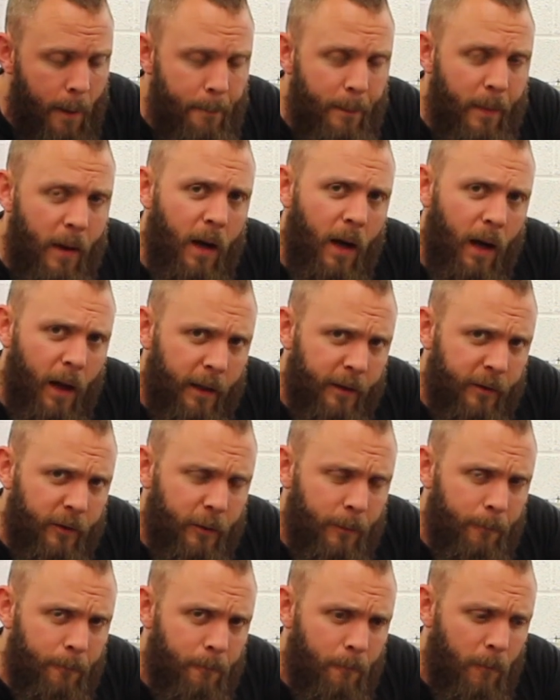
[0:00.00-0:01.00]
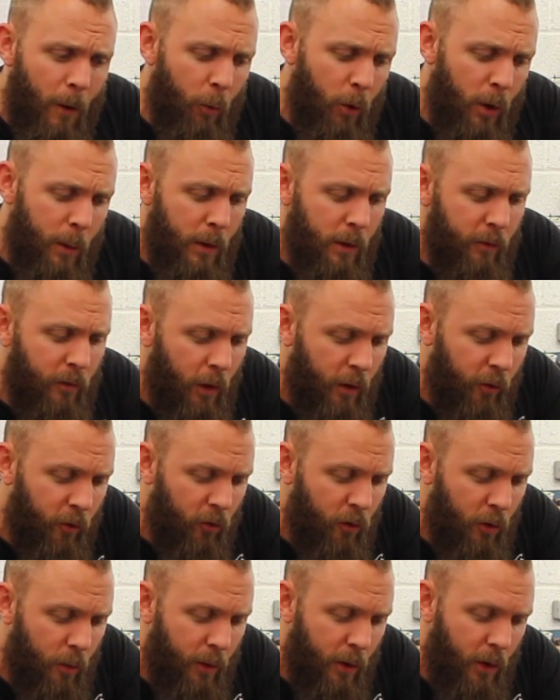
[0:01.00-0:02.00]
But we moved our
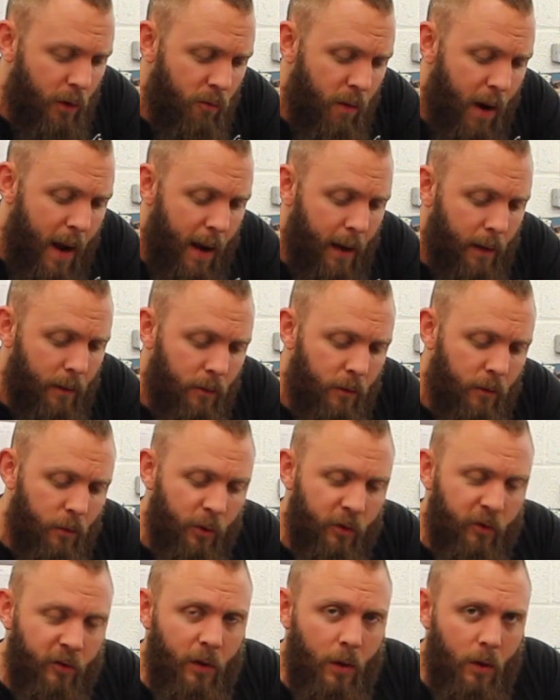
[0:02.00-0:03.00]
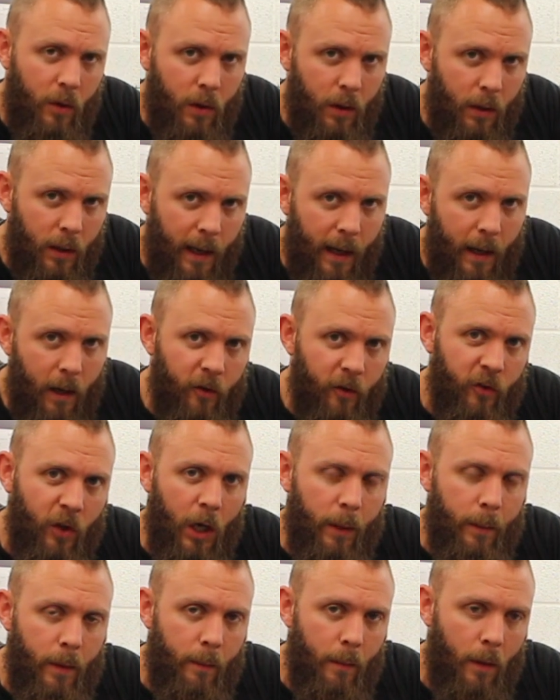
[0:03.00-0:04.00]
distributor around, we still couldn't get
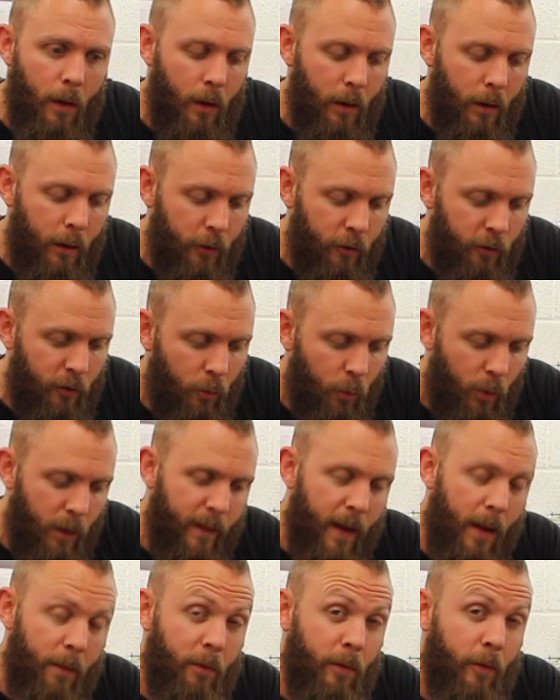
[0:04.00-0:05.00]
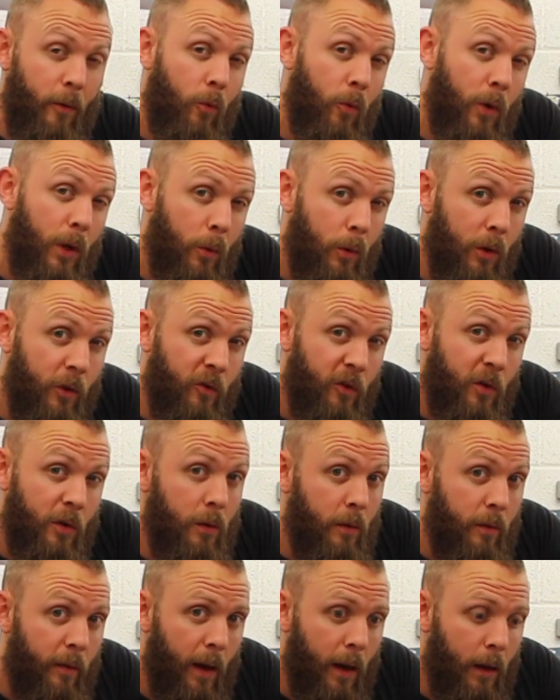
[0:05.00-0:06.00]
timing marks. We then thought we were a
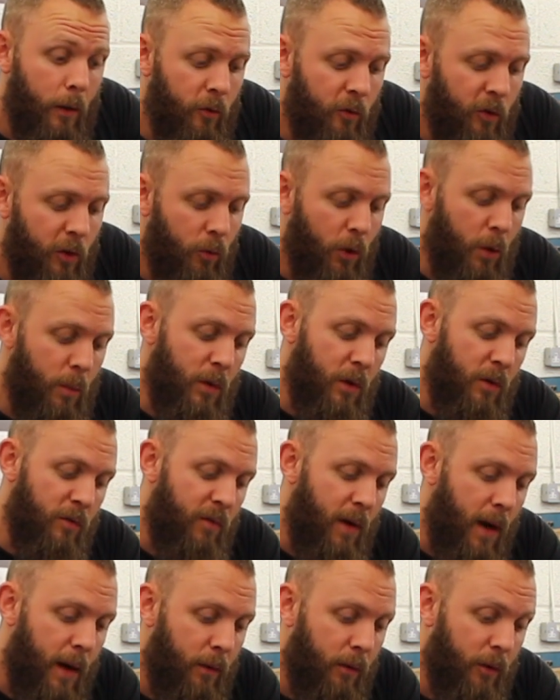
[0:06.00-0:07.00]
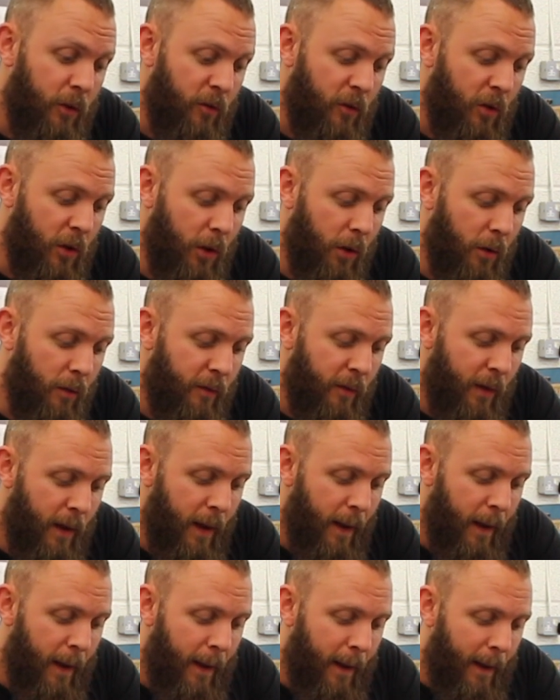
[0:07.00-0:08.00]
tooth out, so we moved round a tooth.
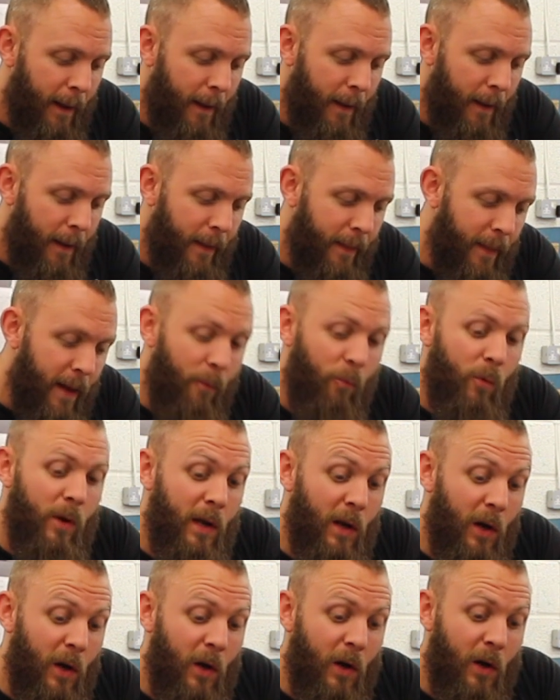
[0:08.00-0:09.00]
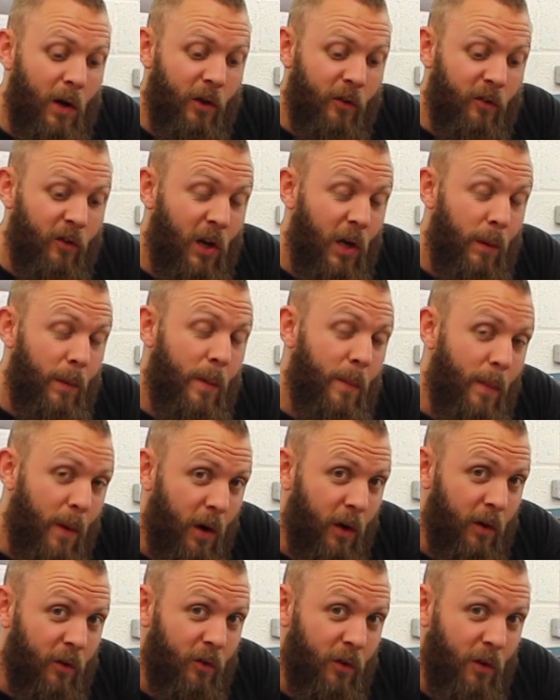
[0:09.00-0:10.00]
Then we got our timing
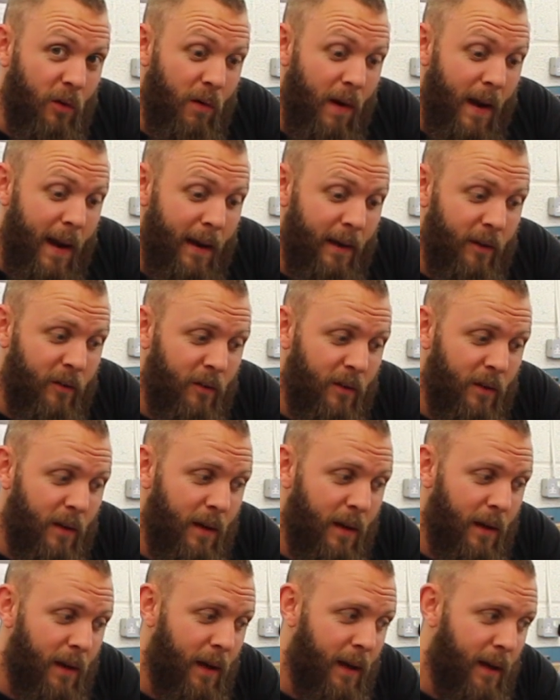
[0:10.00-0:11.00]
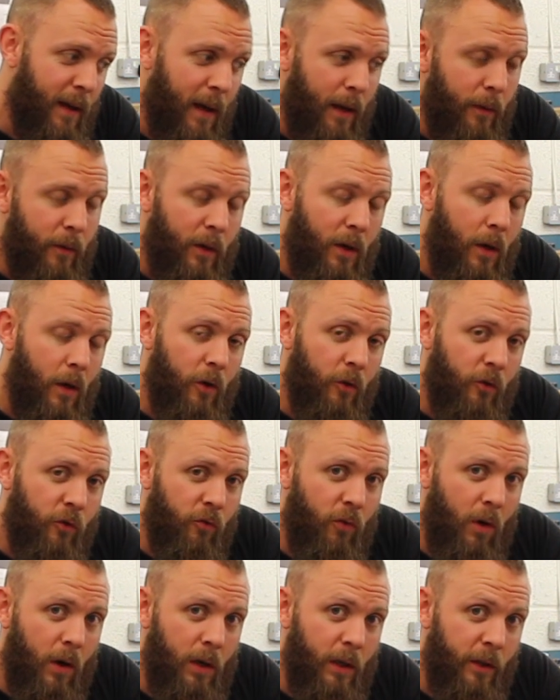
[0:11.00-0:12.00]
marks correct, and now the car is
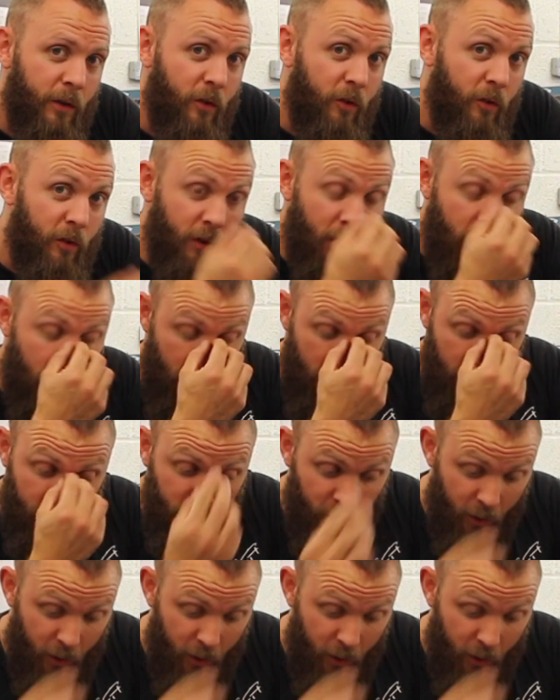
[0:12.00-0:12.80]
struggling to start.